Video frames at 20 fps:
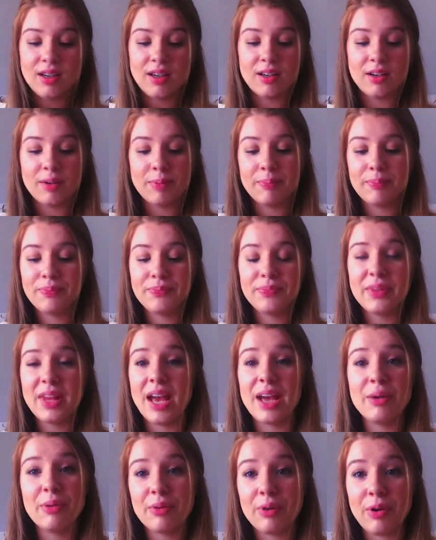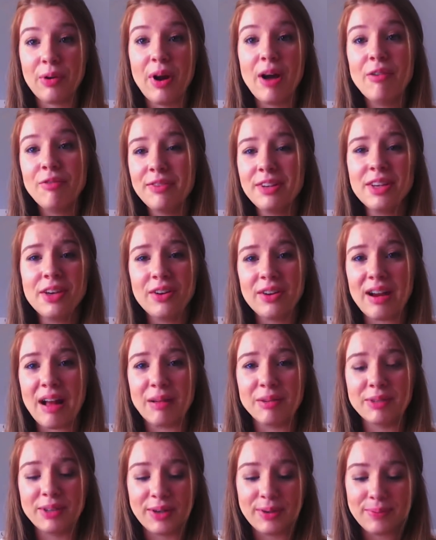I don't know. I'll figure it
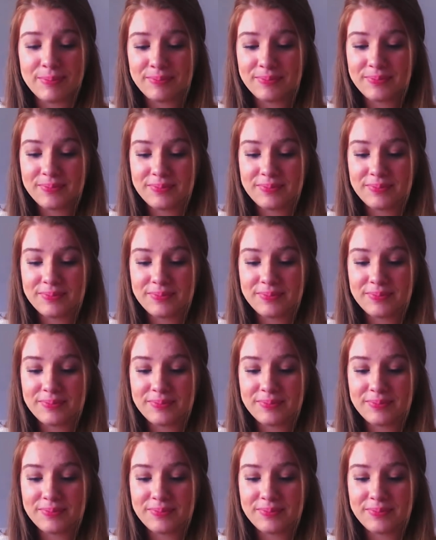out though.